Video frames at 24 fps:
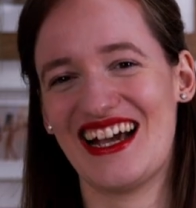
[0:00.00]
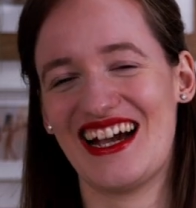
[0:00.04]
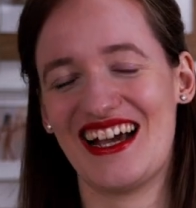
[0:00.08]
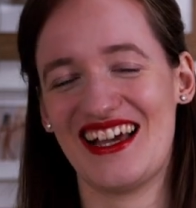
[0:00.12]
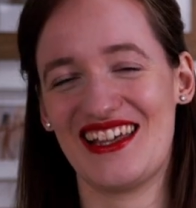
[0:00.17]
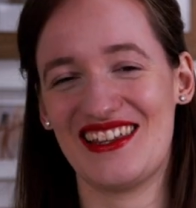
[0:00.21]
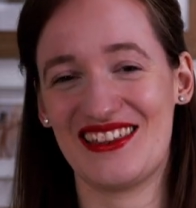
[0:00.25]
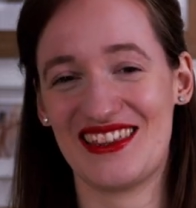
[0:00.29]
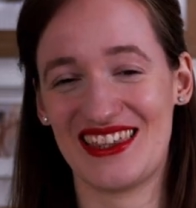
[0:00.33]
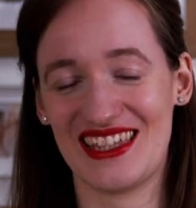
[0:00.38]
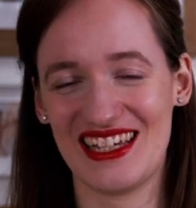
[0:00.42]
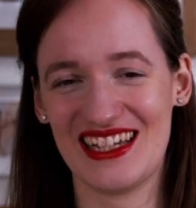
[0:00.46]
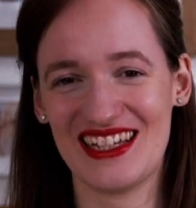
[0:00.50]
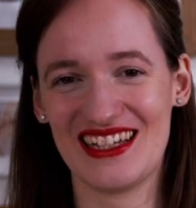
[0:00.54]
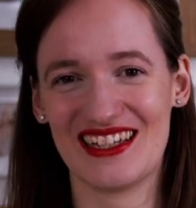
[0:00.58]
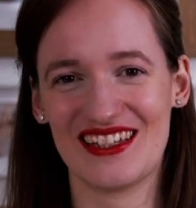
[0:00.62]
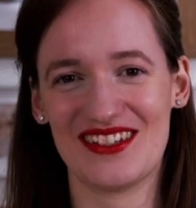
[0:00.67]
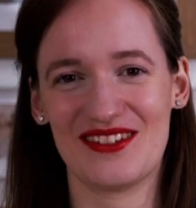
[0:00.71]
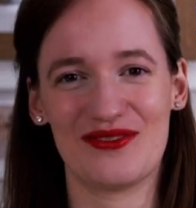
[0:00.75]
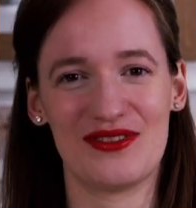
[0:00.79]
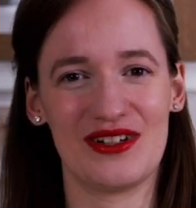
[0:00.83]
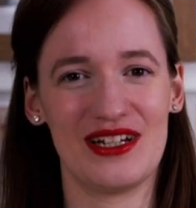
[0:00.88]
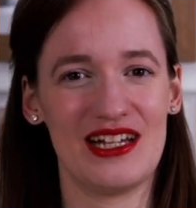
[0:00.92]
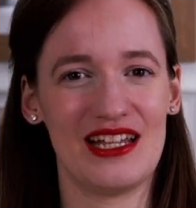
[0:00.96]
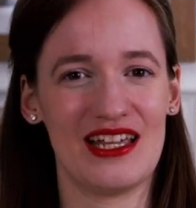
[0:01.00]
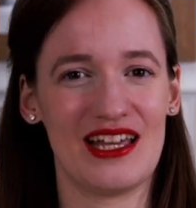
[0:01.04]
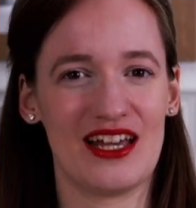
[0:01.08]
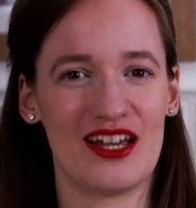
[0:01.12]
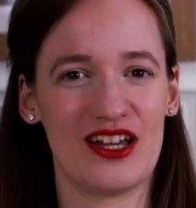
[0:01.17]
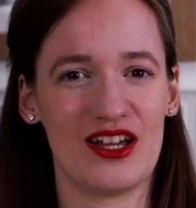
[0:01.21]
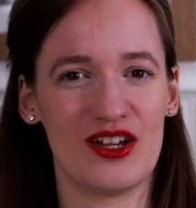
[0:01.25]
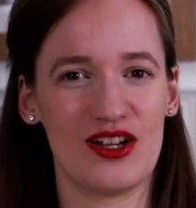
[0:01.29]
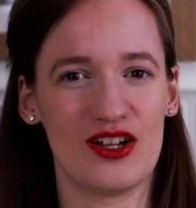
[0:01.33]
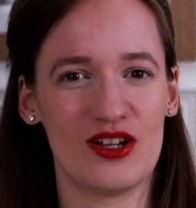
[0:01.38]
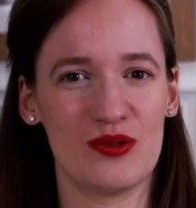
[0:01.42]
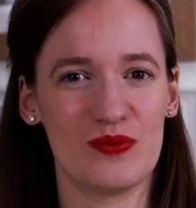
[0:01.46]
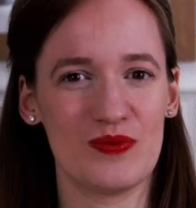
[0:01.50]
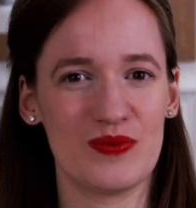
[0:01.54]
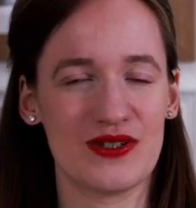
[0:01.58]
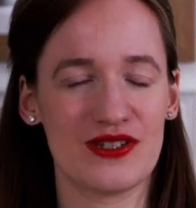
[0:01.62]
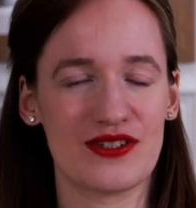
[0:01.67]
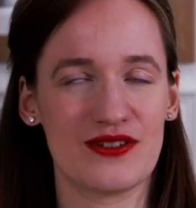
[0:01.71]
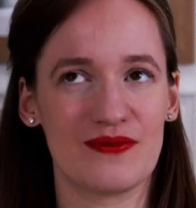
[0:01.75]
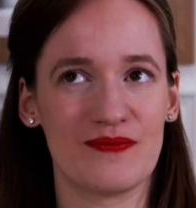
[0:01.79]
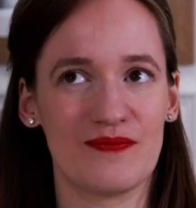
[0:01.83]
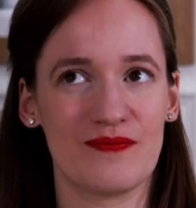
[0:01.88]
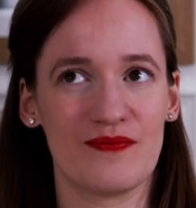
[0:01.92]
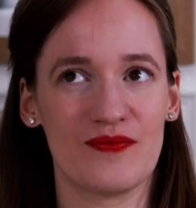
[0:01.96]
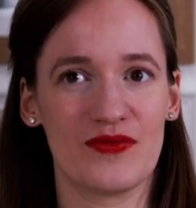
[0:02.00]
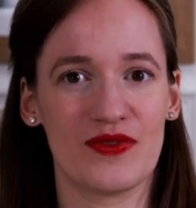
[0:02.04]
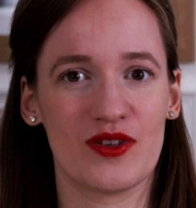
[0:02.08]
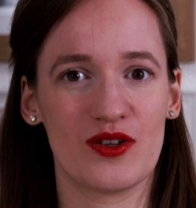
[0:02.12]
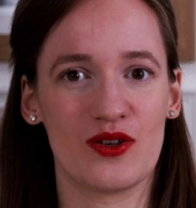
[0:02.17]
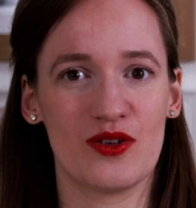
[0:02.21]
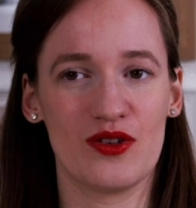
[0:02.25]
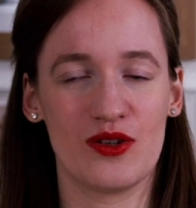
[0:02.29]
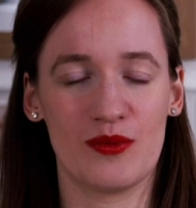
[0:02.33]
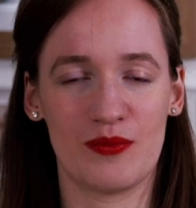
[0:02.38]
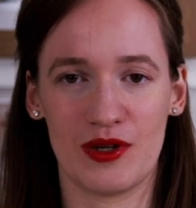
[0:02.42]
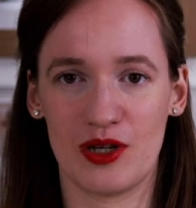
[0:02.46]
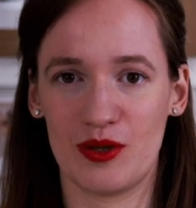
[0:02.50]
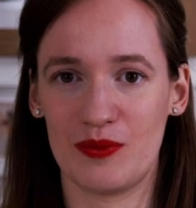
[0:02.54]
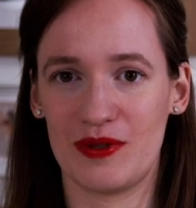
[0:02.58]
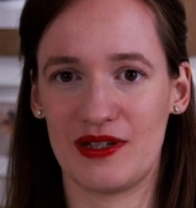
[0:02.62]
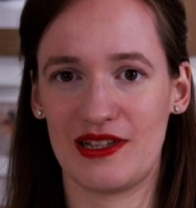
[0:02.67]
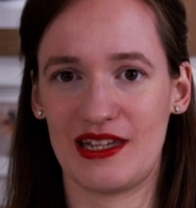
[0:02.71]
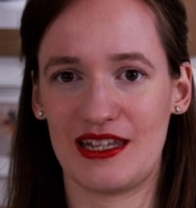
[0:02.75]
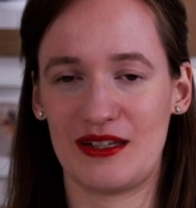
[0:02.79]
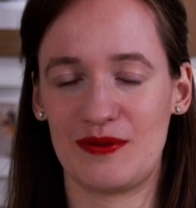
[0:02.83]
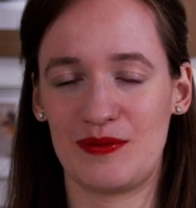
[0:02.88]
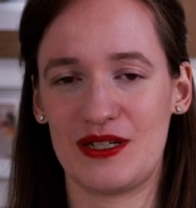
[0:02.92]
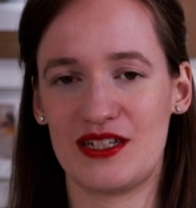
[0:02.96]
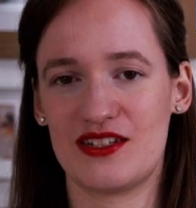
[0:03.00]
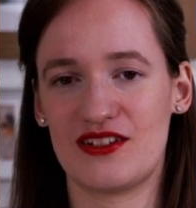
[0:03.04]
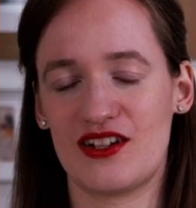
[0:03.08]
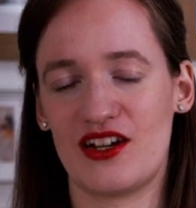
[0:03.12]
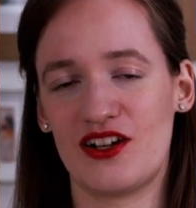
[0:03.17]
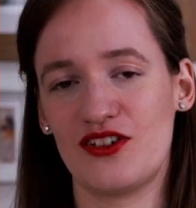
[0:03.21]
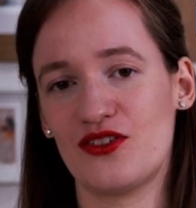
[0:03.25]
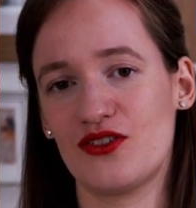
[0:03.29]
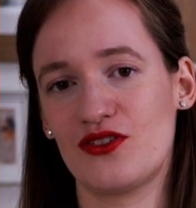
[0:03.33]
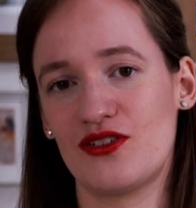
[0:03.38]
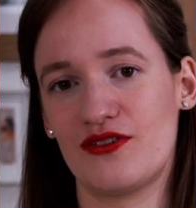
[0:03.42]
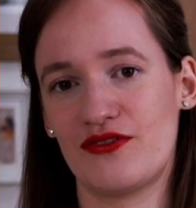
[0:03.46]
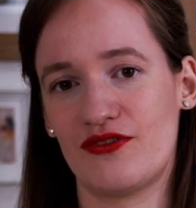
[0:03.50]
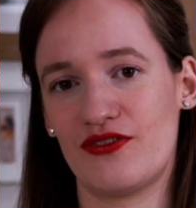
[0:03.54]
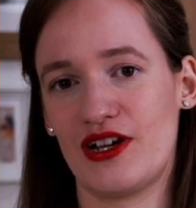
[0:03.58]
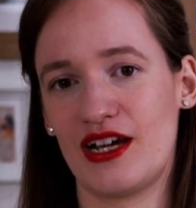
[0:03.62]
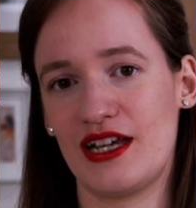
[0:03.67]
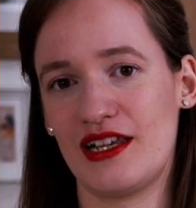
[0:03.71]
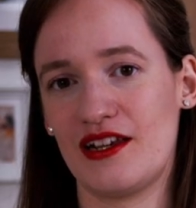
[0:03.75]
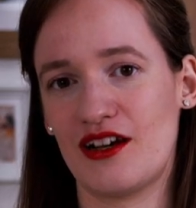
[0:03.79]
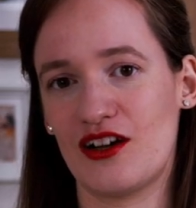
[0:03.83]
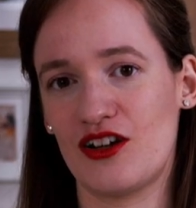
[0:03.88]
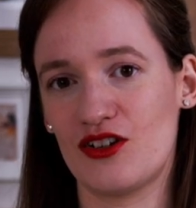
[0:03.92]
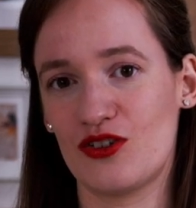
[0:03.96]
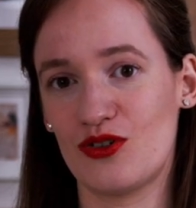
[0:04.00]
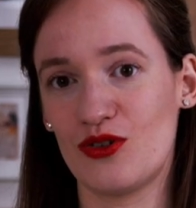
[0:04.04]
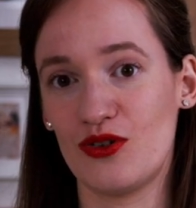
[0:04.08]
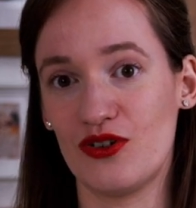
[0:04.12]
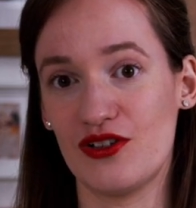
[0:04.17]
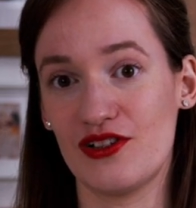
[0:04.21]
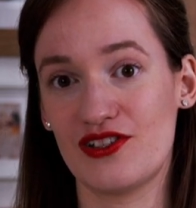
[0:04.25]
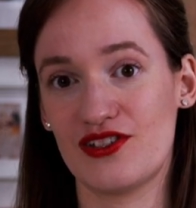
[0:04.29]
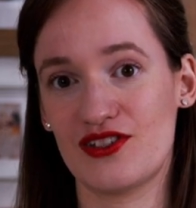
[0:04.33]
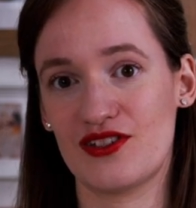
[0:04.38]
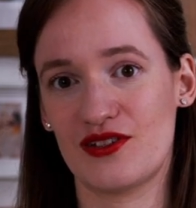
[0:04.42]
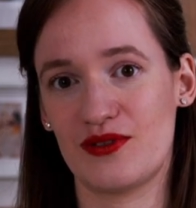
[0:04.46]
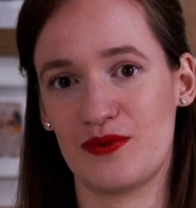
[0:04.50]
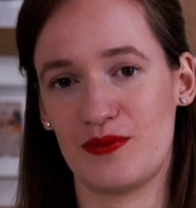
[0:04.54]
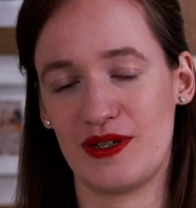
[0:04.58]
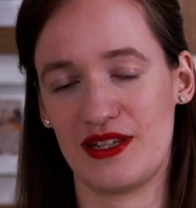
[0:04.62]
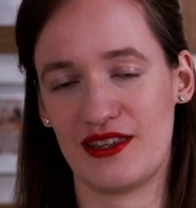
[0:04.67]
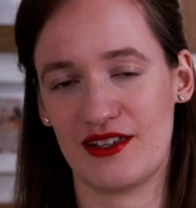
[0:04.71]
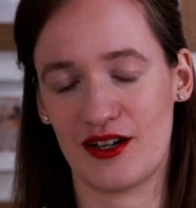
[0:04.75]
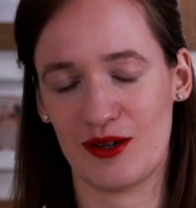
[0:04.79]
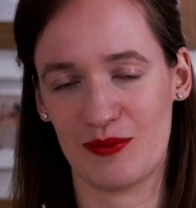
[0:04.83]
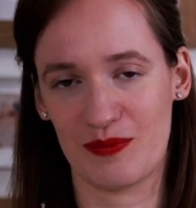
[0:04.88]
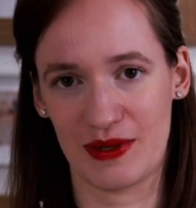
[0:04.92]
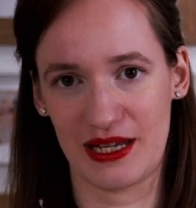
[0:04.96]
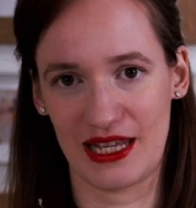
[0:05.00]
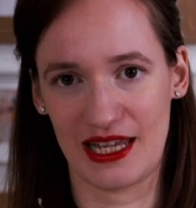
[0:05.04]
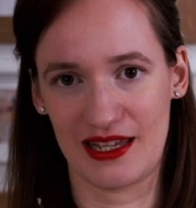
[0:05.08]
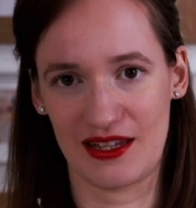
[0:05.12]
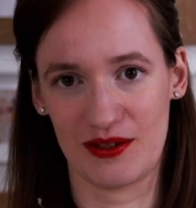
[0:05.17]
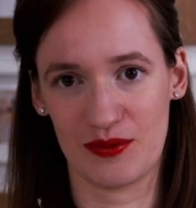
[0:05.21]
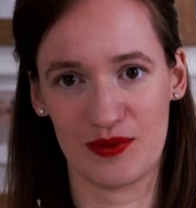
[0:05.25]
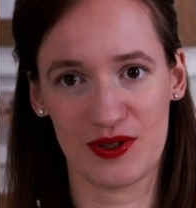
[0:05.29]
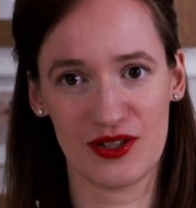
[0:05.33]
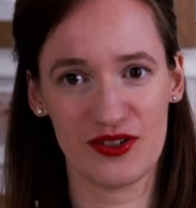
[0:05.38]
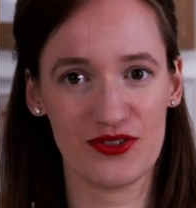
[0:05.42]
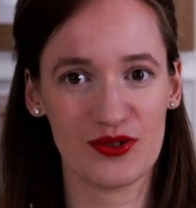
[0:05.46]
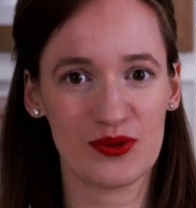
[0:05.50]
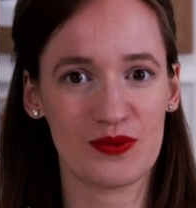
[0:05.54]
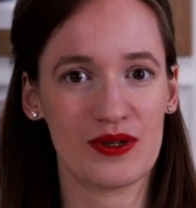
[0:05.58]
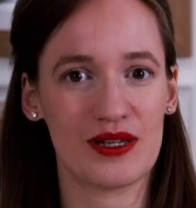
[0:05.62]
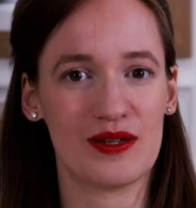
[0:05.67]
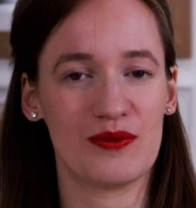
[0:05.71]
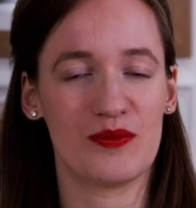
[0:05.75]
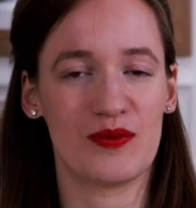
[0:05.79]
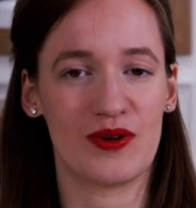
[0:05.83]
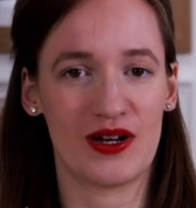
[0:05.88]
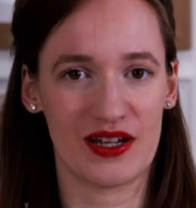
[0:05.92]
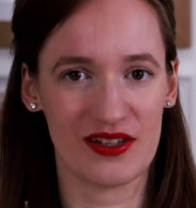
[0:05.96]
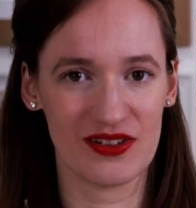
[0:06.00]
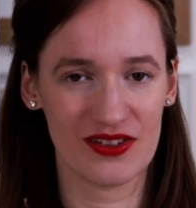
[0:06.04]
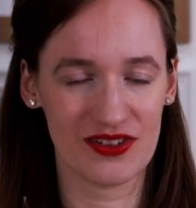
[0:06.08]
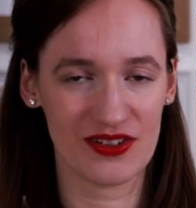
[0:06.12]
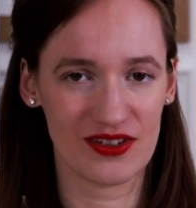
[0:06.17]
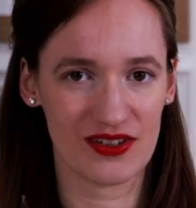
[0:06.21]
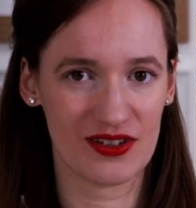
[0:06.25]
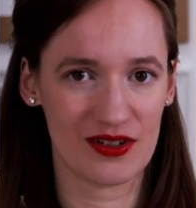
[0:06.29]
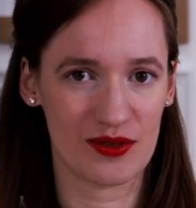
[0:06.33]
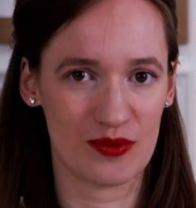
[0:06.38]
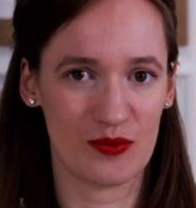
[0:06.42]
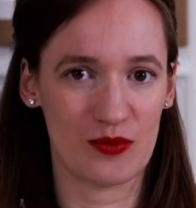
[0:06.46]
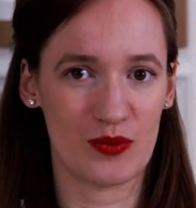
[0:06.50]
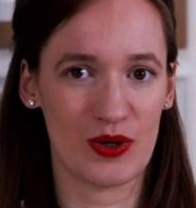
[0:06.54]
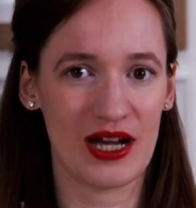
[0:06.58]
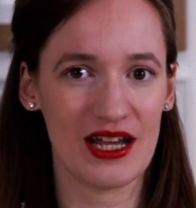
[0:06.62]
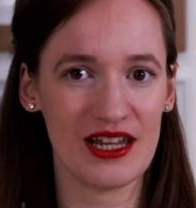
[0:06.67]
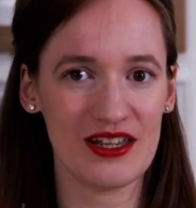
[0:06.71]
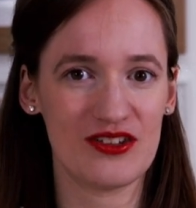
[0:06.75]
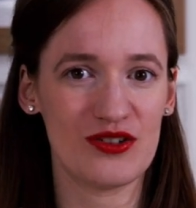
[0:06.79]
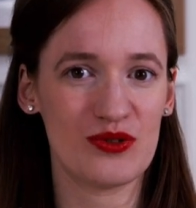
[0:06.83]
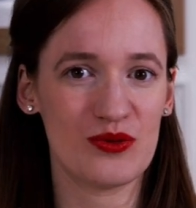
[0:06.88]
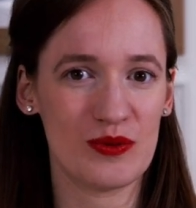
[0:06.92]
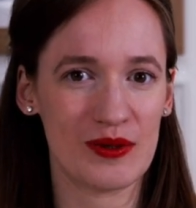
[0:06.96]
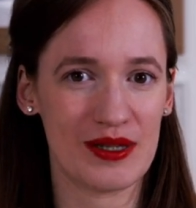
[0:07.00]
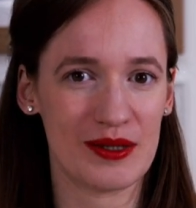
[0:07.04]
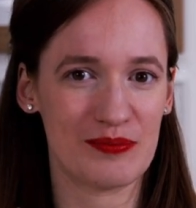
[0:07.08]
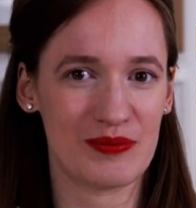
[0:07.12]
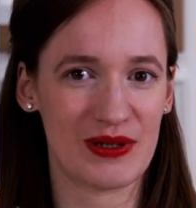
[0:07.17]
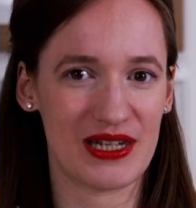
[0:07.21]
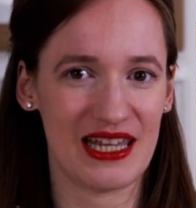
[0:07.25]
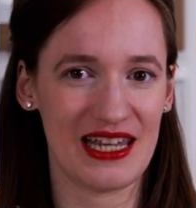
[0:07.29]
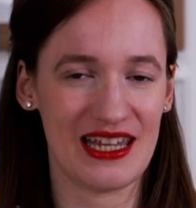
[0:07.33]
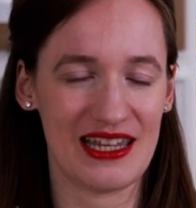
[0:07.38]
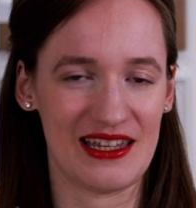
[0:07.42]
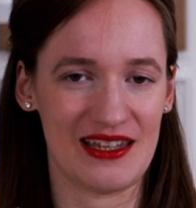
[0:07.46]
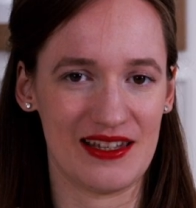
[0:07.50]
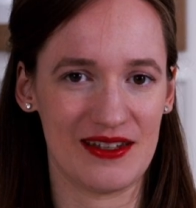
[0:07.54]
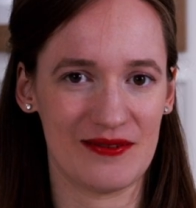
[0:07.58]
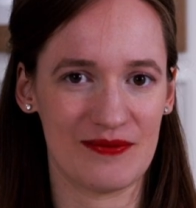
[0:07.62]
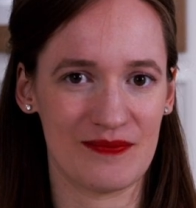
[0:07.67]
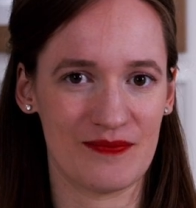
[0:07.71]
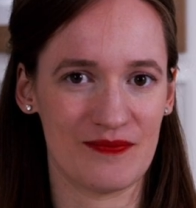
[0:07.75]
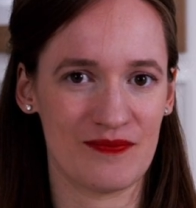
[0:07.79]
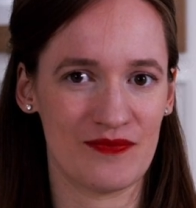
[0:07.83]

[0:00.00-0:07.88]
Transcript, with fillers: I think it really helps on the moment that we start to define our goals with our playing. What do we want? Why do we play?